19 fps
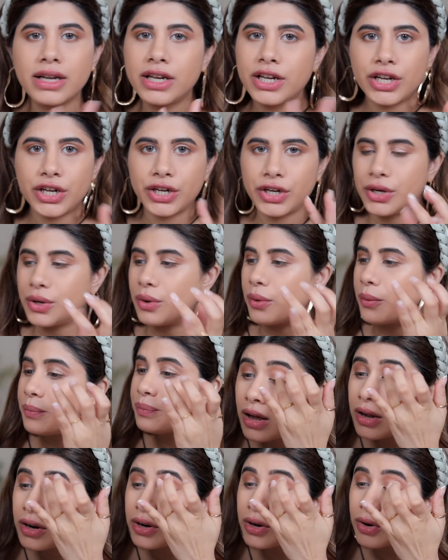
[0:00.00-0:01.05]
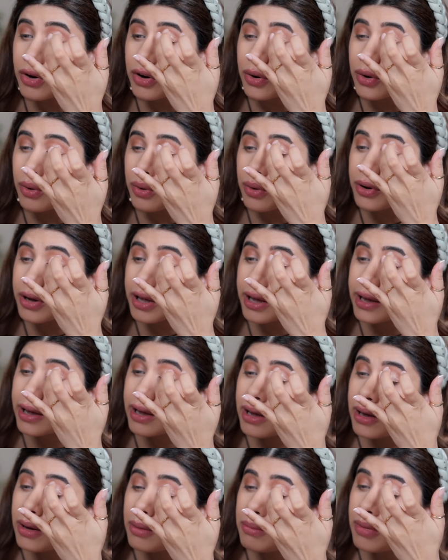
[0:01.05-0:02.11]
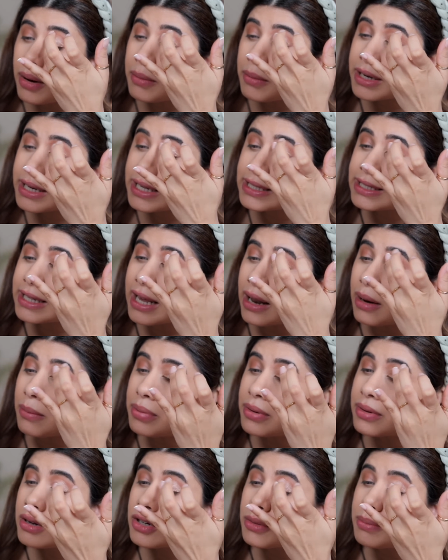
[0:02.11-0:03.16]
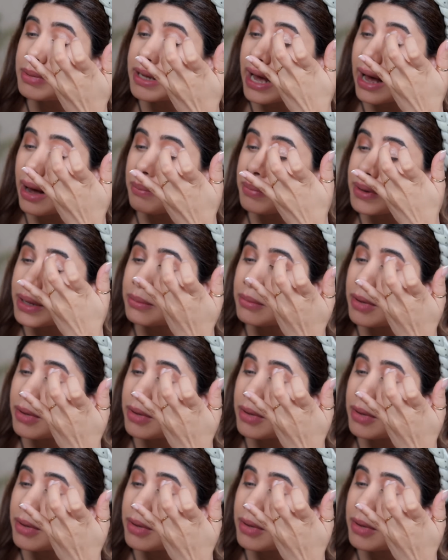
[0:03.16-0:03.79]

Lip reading: No. Okay, mama needs help to be happy.